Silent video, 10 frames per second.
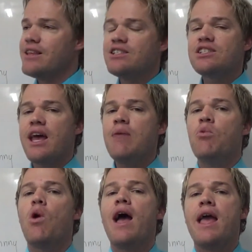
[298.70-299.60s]
In the
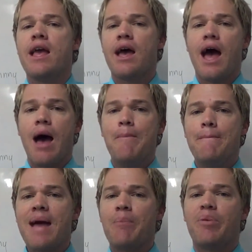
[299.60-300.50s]
same way, a
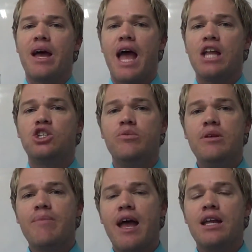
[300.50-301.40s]
map had to
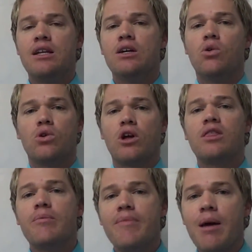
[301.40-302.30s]
be made, or
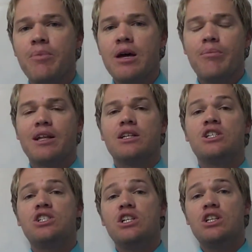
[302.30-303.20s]
not the map, but a
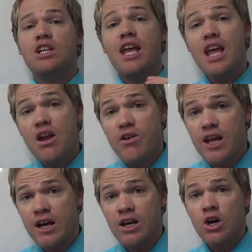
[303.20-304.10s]
certain
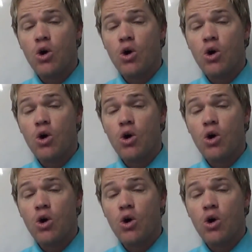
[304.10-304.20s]
area